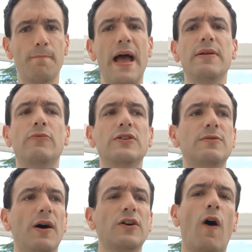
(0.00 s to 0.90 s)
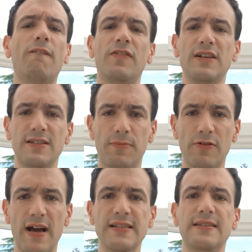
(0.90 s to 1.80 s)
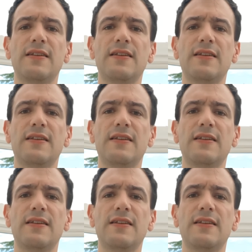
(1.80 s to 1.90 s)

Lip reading: maybe it was my confidence in my race,